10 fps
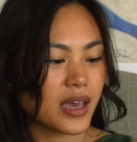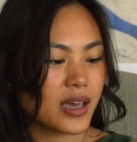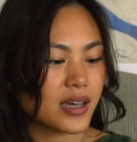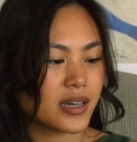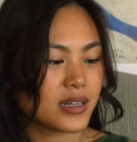
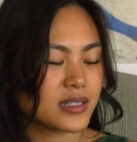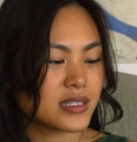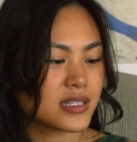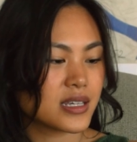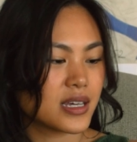
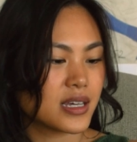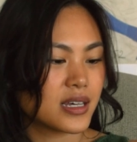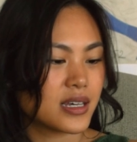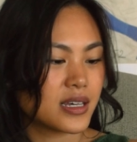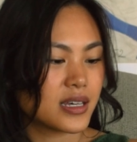and
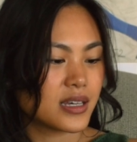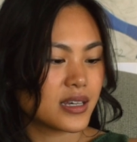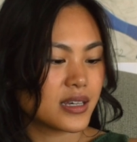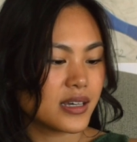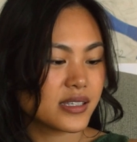
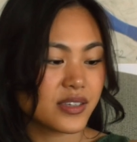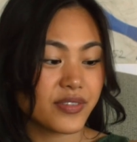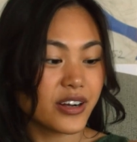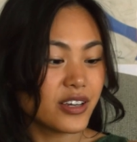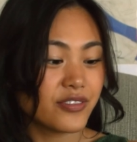it's a
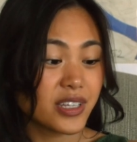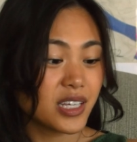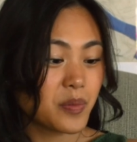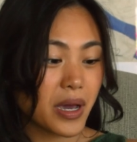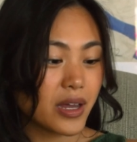very
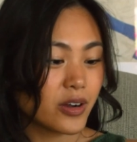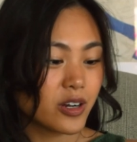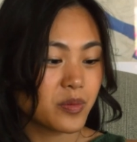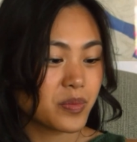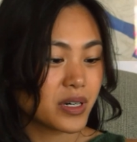fiddly
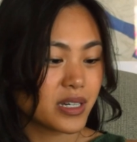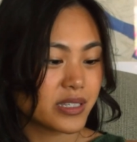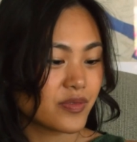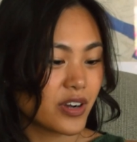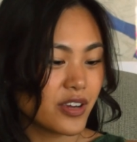pattern, but
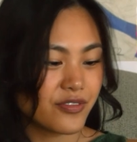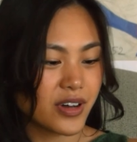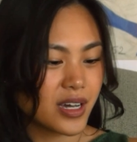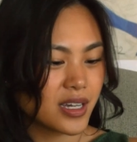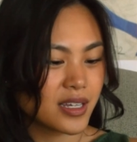it's very
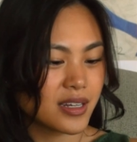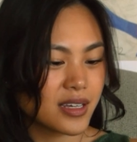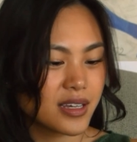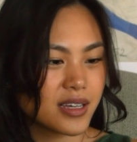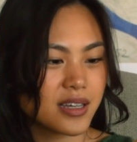fun.
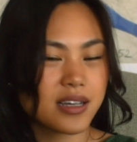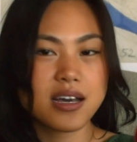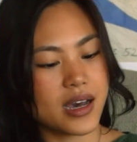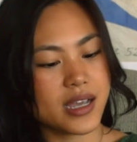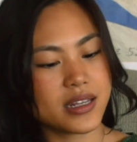
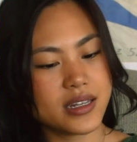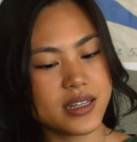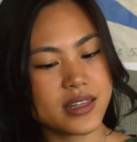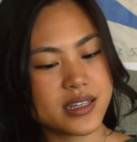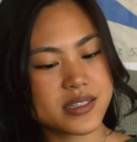I
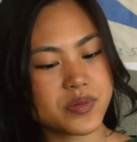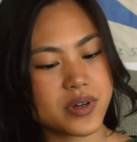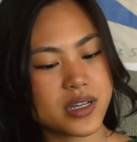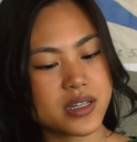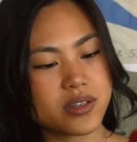knitted this
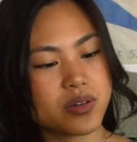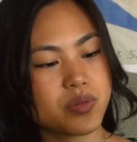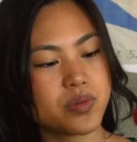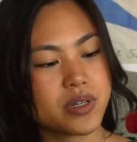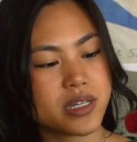
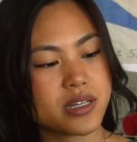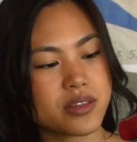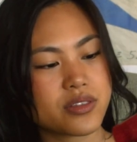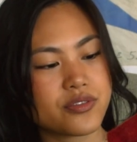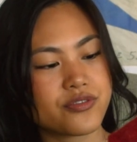one
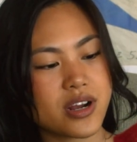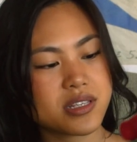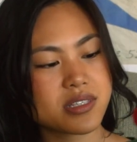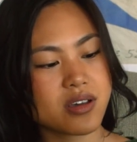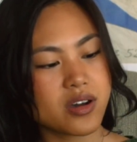with
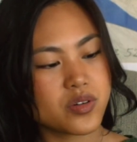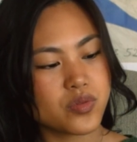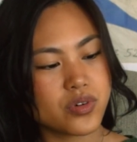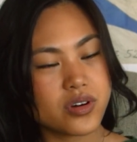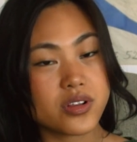Fern sock
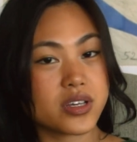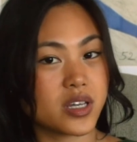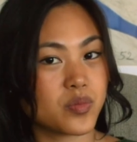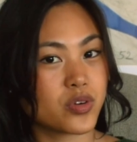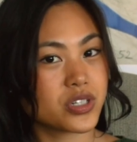wool
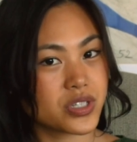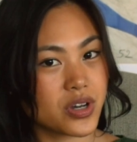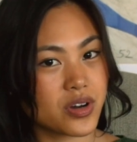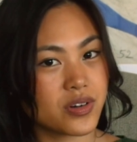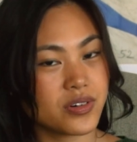in
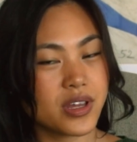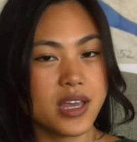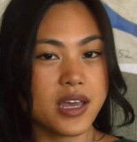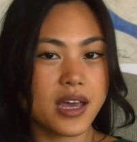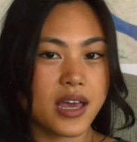Bordeaux,
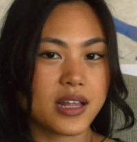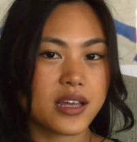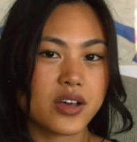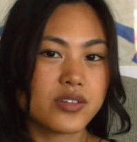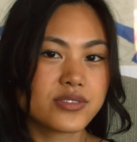and
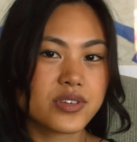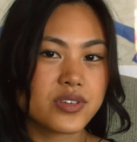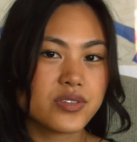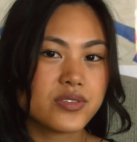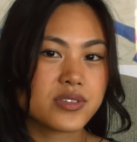I also
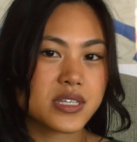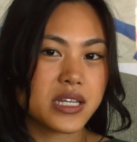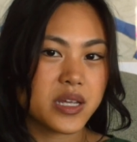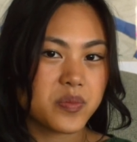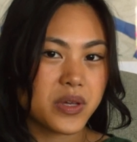used
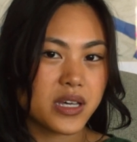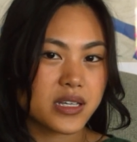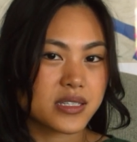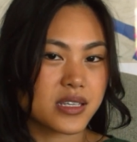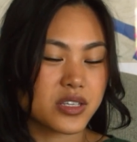Knit
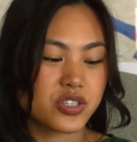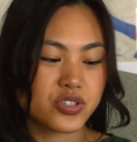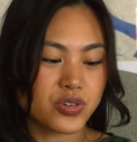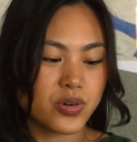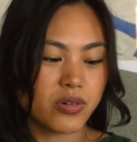Picks
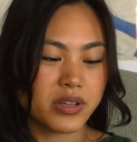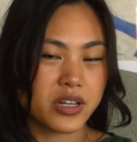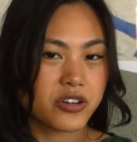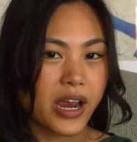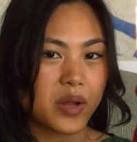Stroll
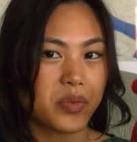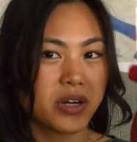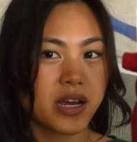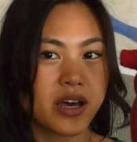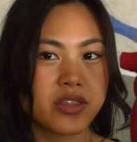in
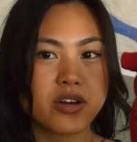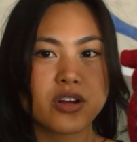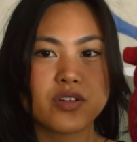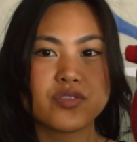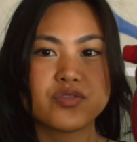Cranberry
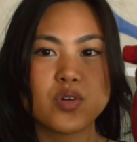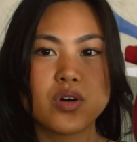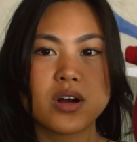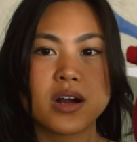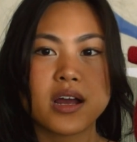Heather
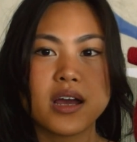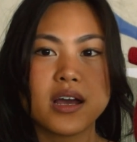for